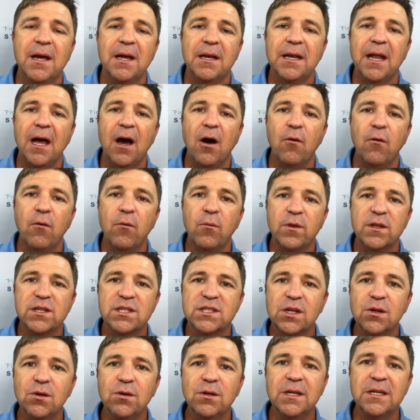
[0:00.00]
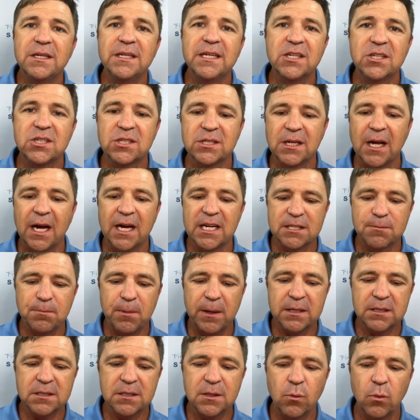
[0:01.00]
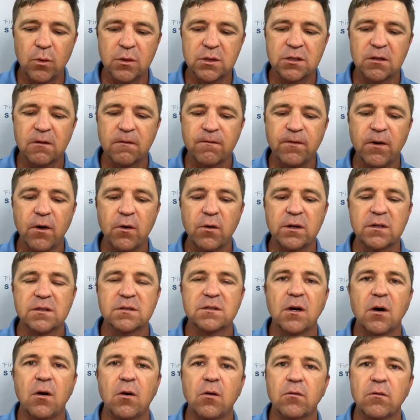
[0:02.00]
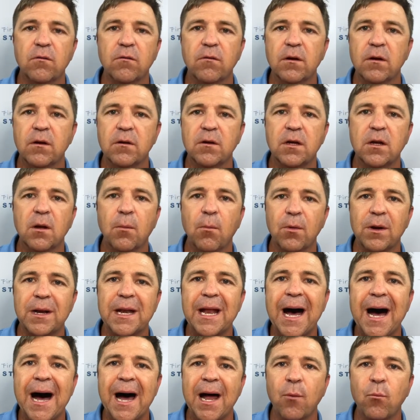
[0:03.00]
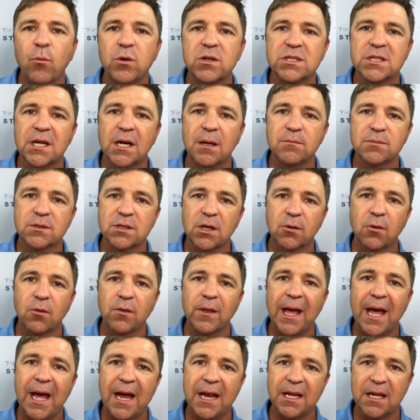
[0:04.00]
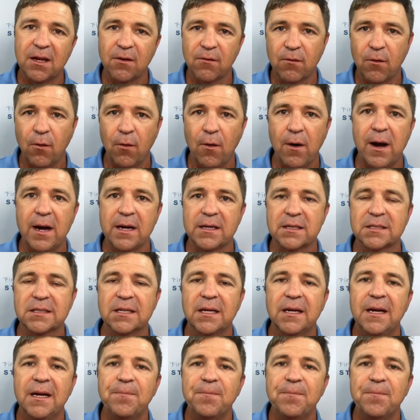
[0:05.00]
Now, with the student edition, I especially want you to focus on number 9, which comes under the heading of Christ.